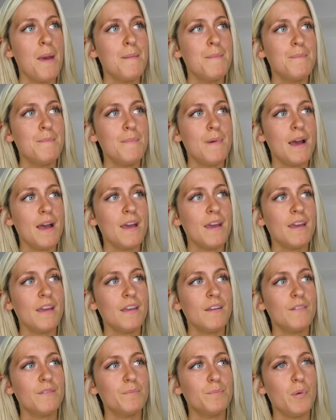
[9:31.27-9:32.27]

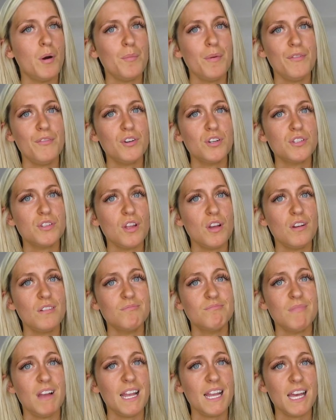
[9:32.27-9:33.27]
my first song.
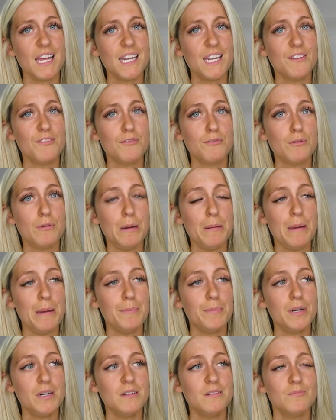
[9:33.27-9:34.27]
I can't even
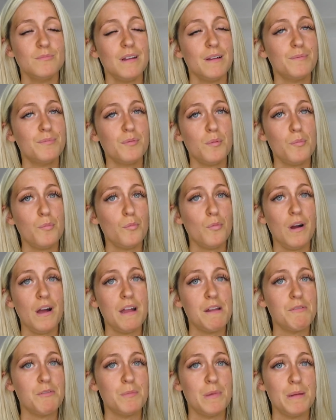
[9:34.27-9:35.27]
remember, and from what
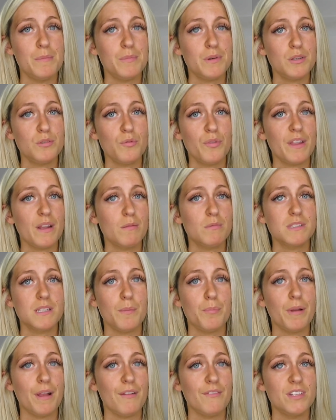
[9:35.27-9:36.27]
I remember, I don't think it was
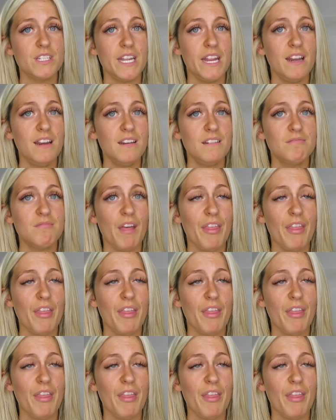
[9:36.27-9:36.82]
that big of a deal.